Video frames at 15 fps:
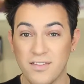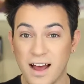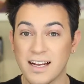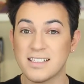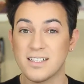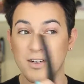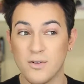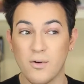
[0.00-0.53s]

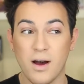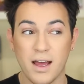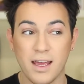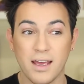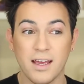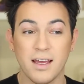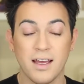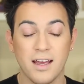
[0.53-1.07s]
flying to
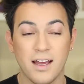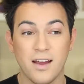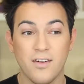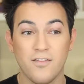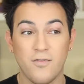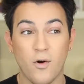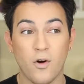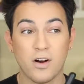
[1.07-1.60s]
Hawaii
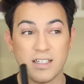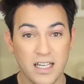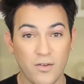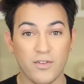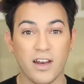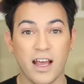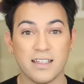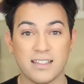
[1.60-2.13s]
for
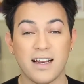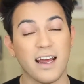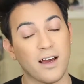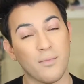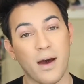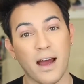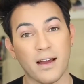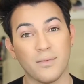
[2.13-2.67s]
seven days, and
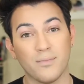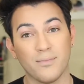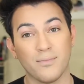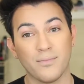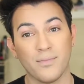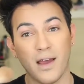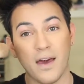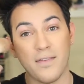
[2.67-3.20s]
I come back
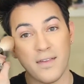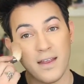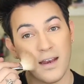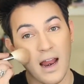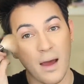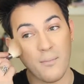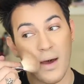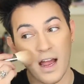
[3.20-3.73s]
and
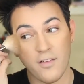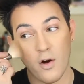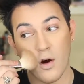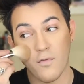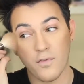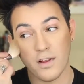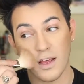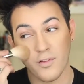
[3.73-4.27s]
then I'm back
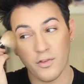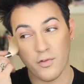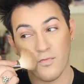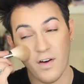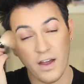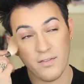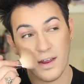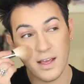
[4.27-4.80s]
home for like
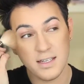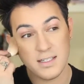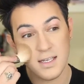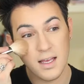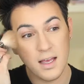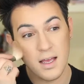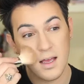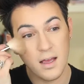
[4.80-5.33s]
five
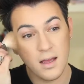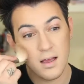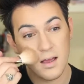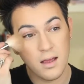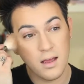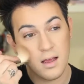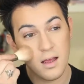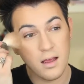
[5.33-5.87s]
days.
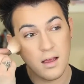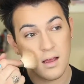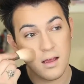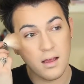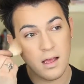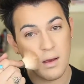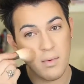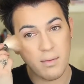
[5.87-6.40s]

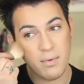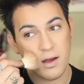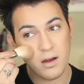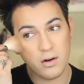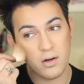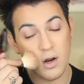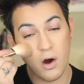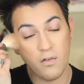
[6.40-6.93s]
Am I back?
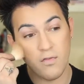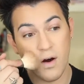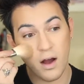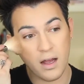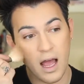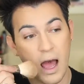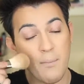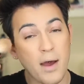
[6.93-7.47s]
No,
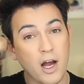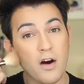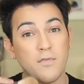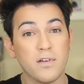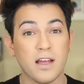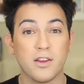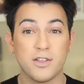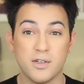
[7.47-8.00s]
fuck. I'm back home
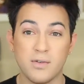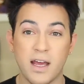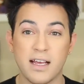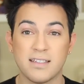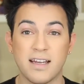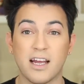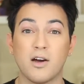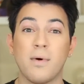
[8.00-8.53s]
for like two
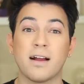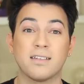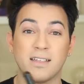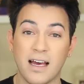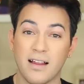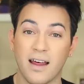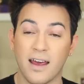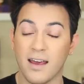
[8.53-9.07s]
days, then I go back
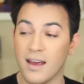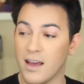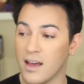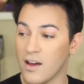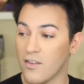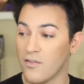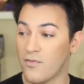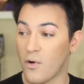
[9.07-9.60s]
to LA
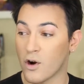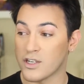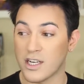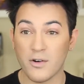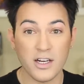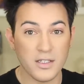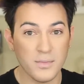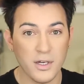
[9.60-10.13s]
for
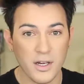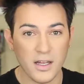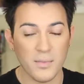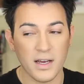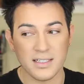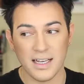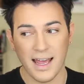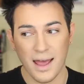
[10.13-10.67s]
Generation Beauty
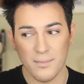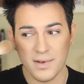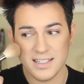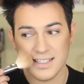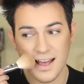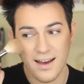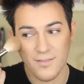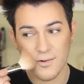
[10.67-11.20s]
because I can't
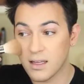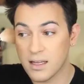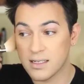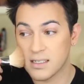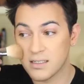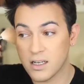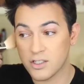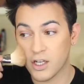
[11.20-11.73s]
miss that.
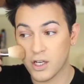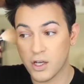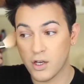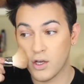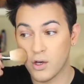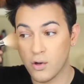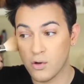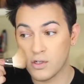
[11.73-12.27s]
This is such a
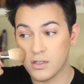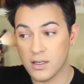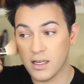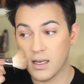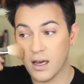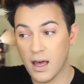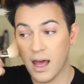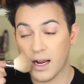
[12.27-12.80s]

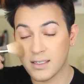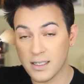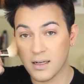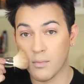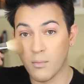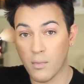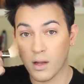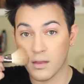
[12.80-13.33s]
hugely
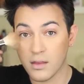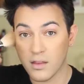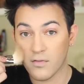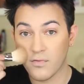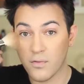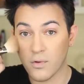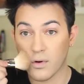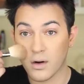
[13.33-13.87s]
hectic
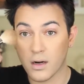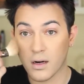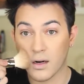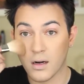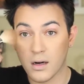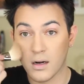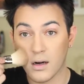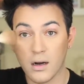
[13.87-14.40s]
month for